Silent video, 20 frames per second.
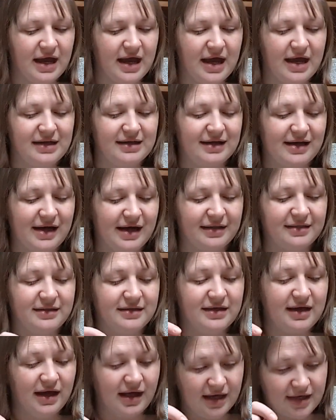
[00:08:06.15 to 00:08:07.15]
and at
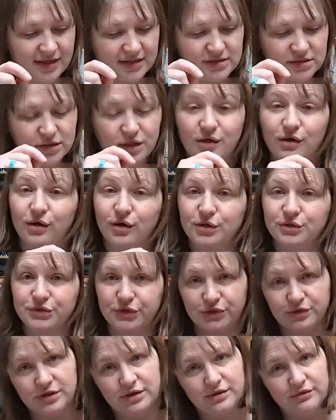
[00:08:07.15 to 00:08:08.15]
the end are
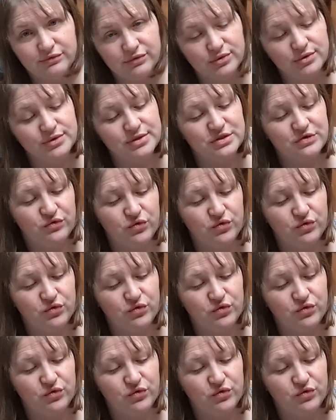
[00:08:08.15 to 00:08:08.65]
alternative rules